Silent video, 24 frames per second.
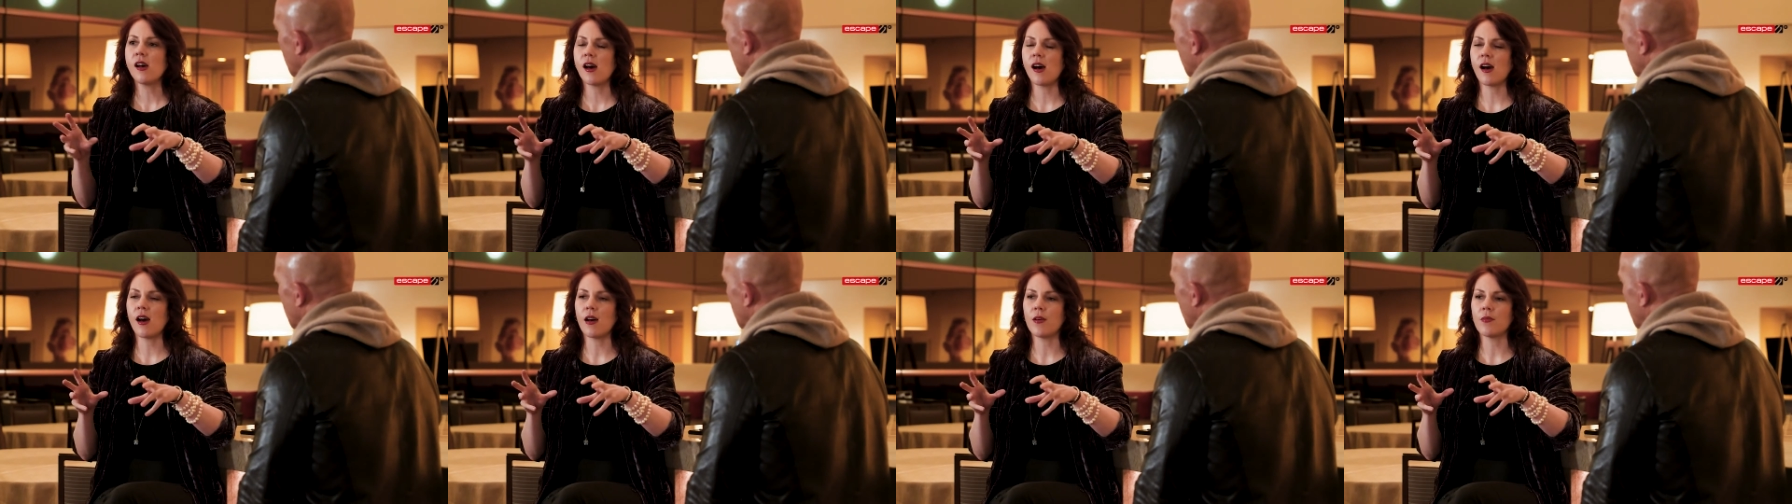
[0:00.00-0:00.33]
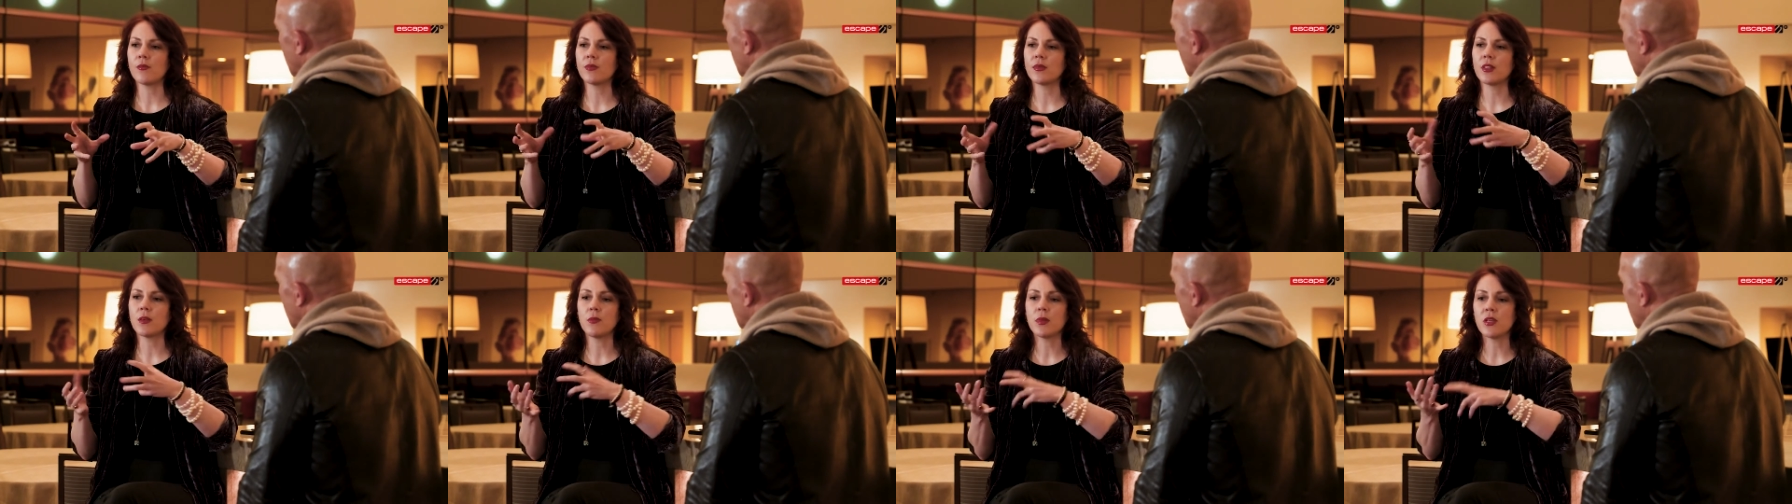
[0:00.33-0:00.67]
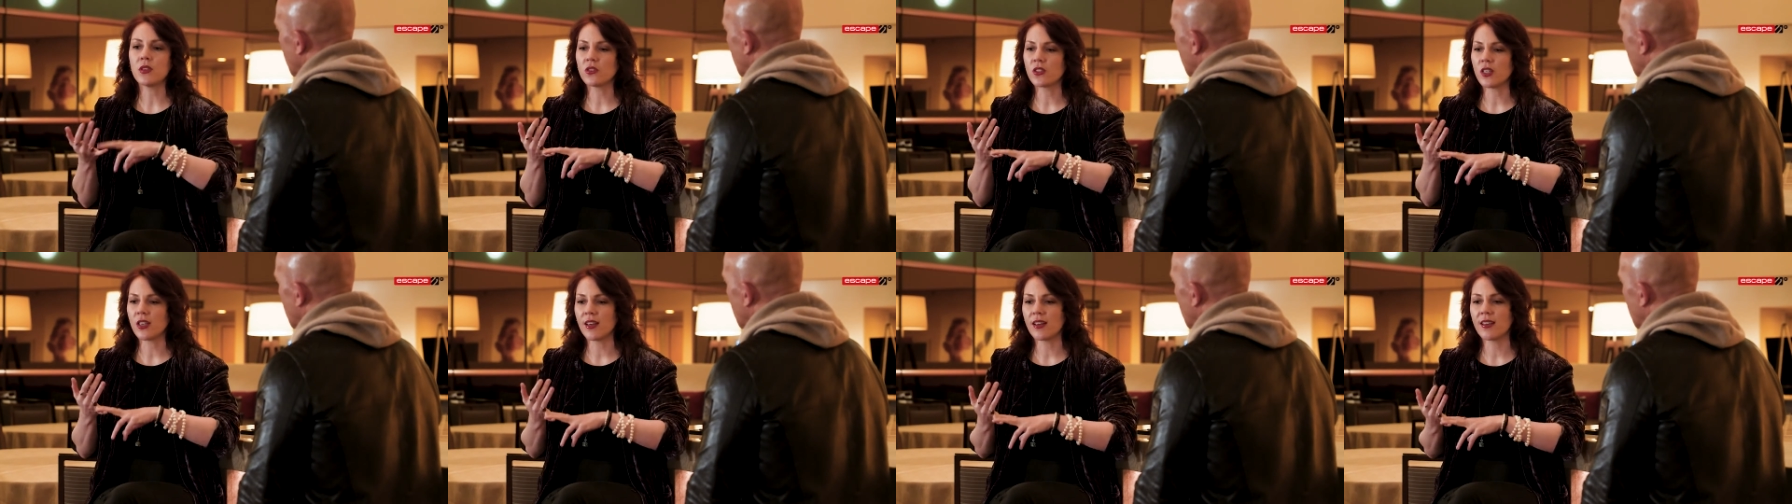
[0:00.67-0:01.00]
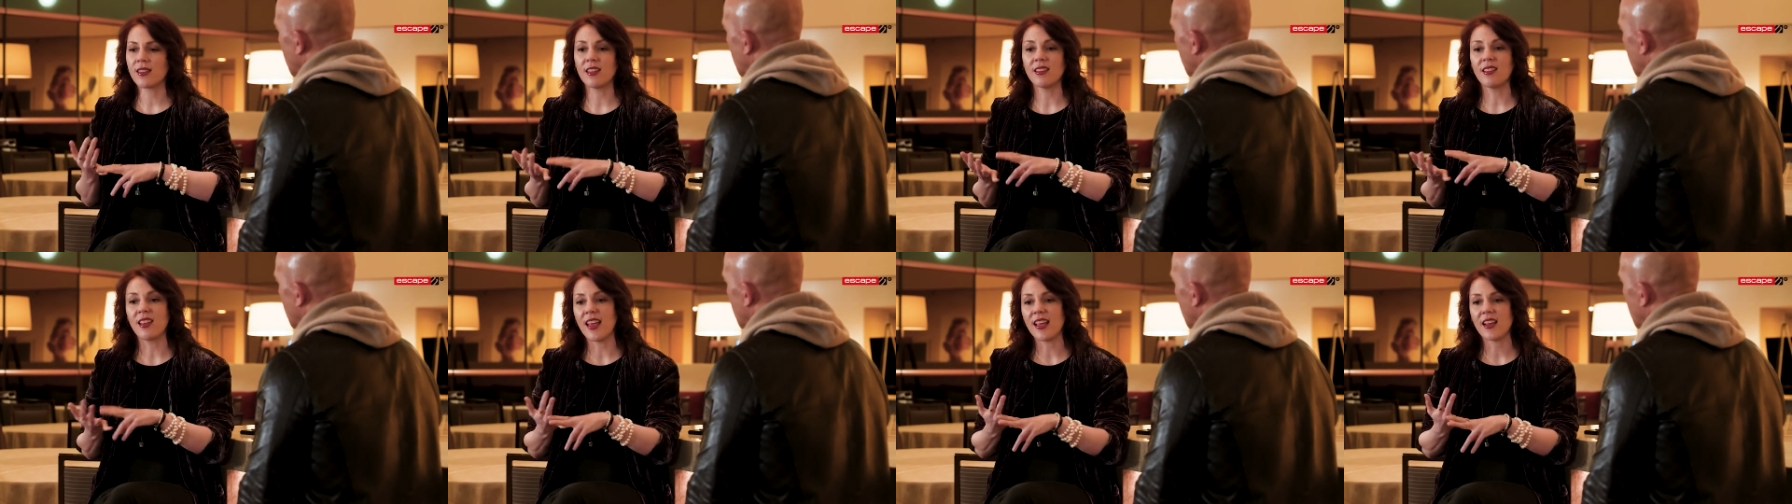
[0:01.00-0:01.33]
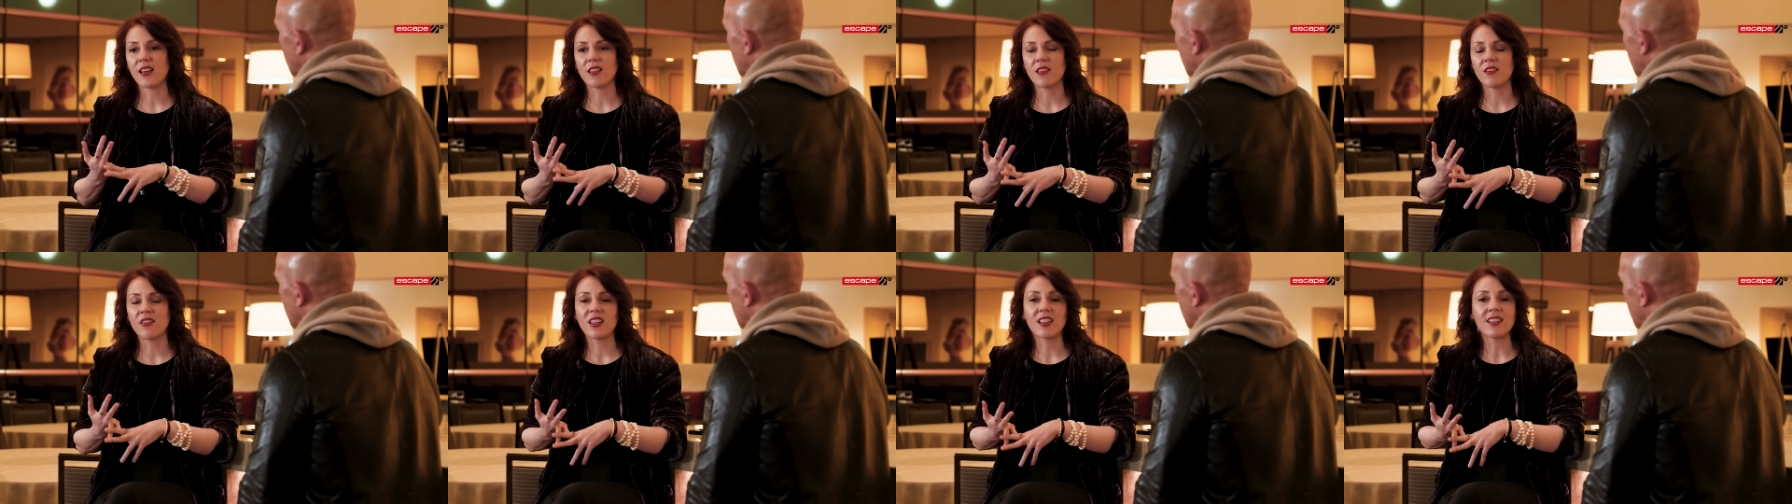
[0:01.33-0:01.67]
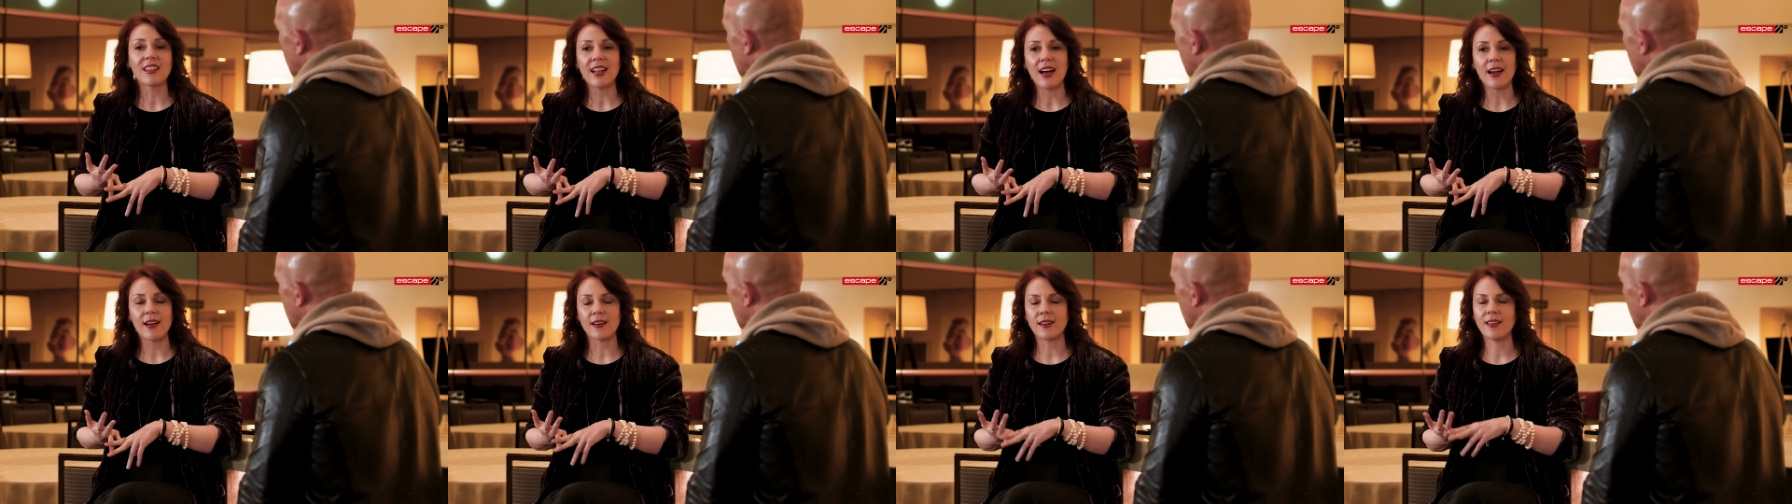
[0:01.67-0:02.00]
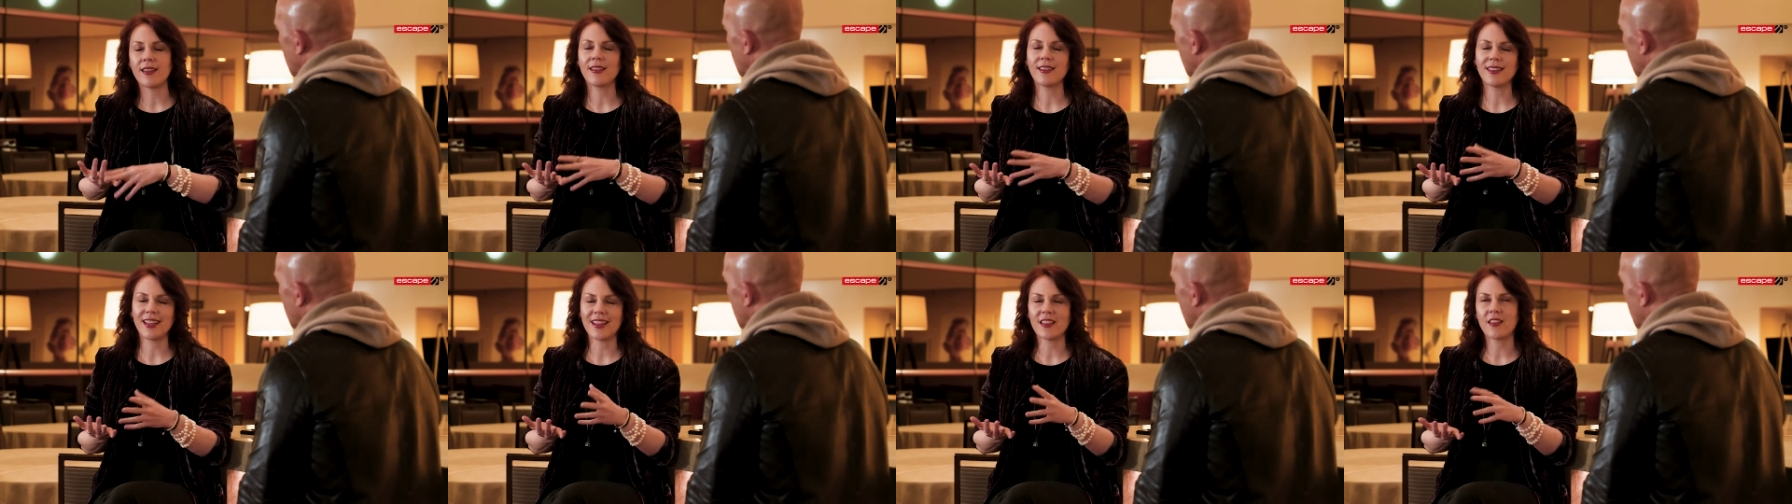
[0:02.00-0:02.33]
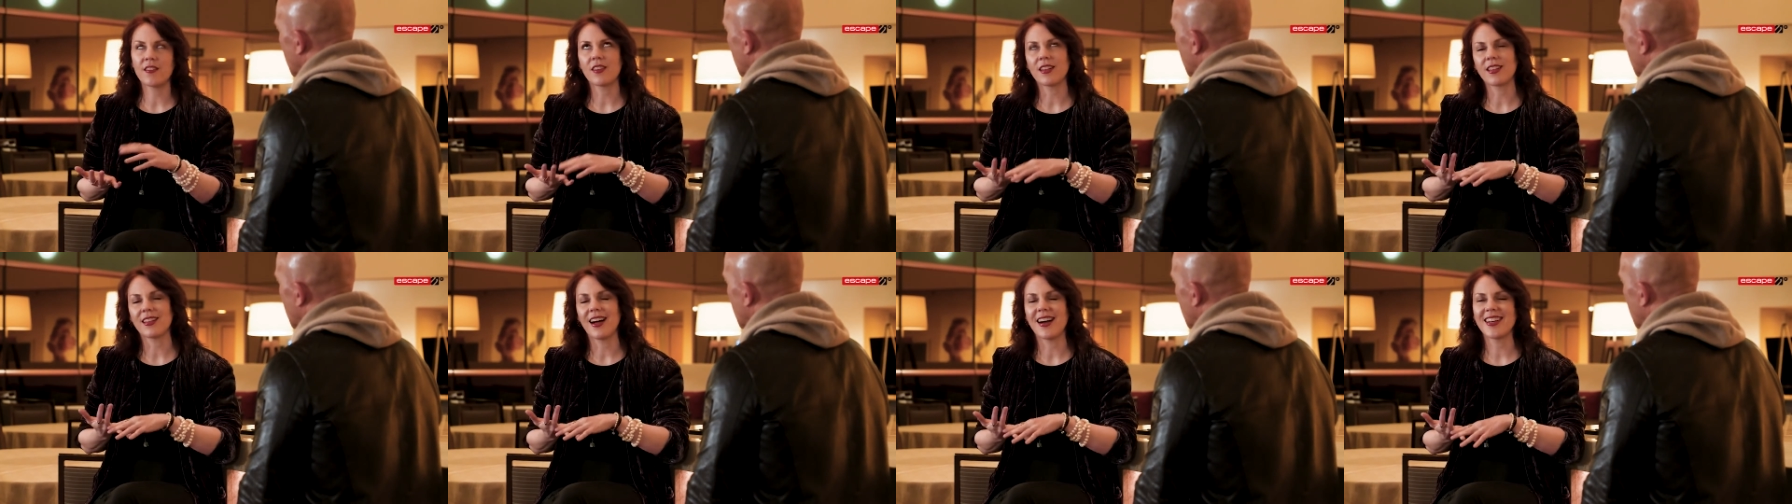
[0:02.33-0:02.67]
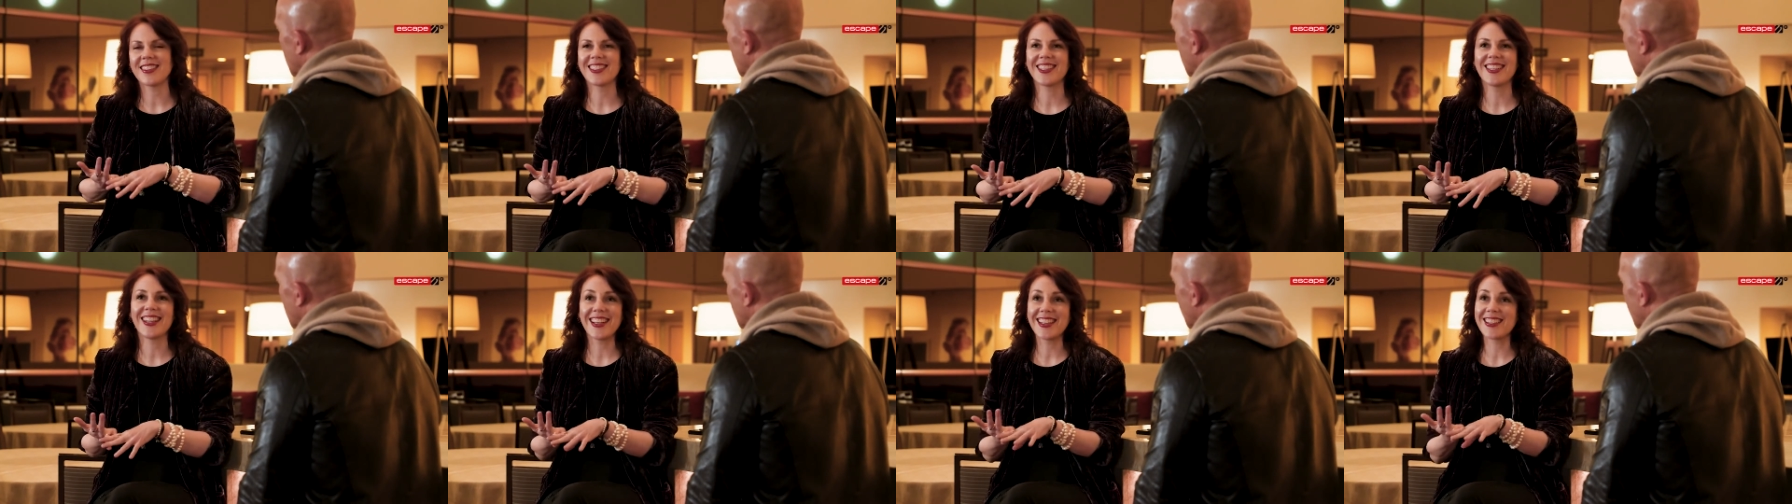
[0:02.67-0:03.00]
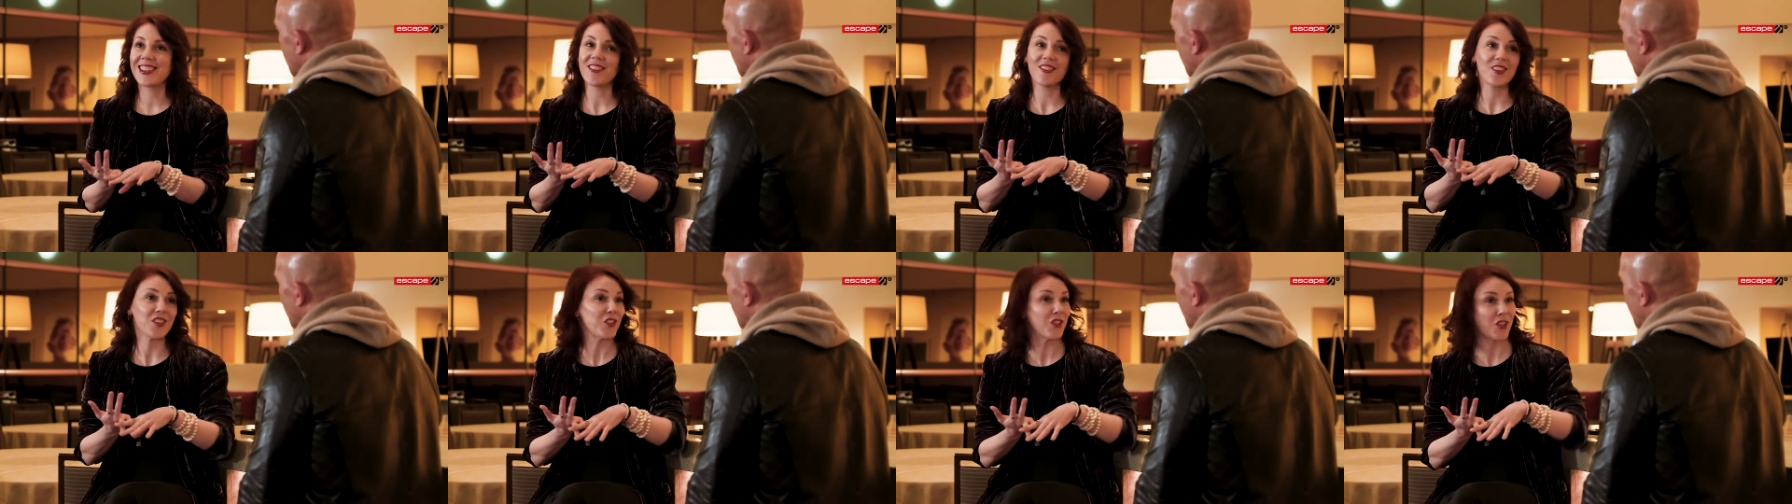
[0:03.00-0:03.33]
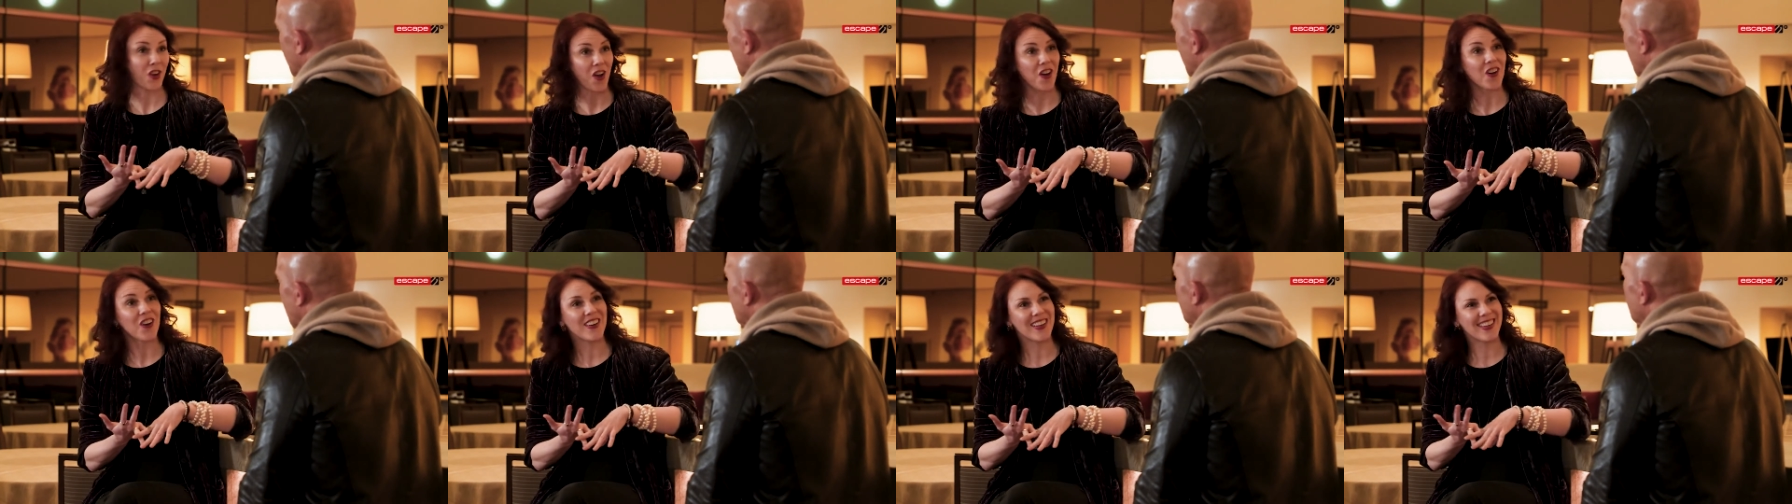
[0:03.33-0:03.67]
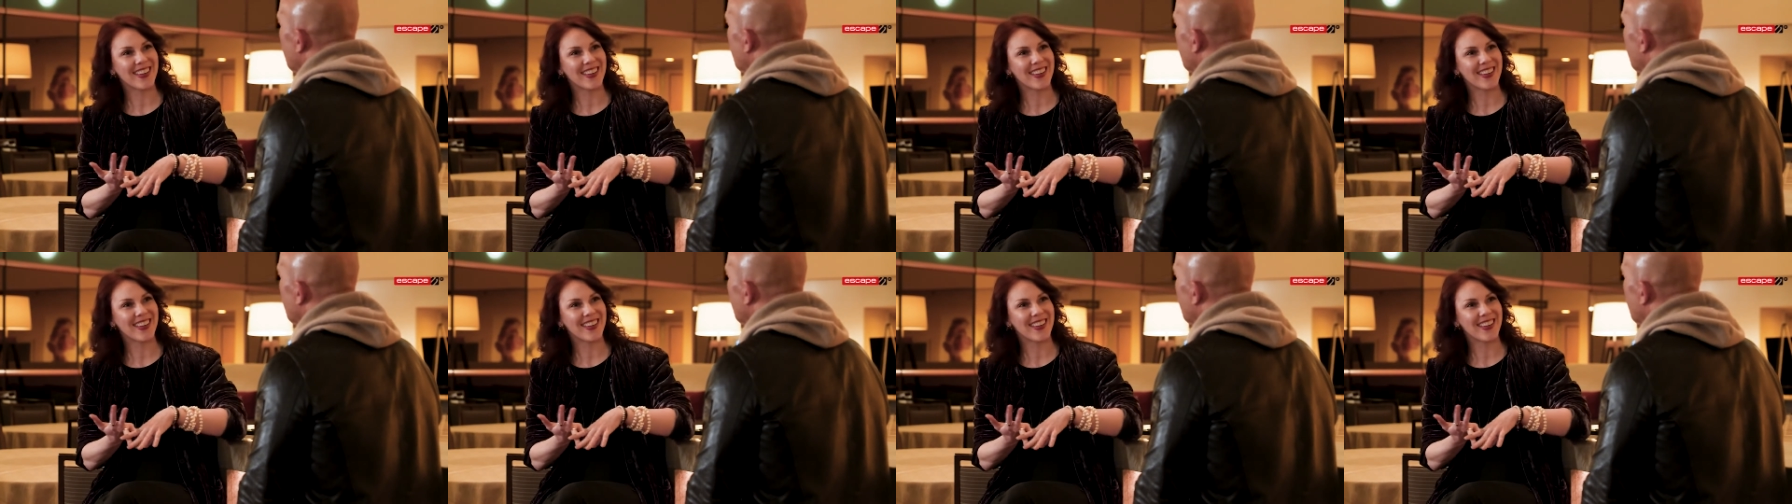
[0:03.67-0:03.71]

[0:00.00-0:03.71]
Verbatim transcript: Um, the music, the length of the class, the length of the class, the length of the show.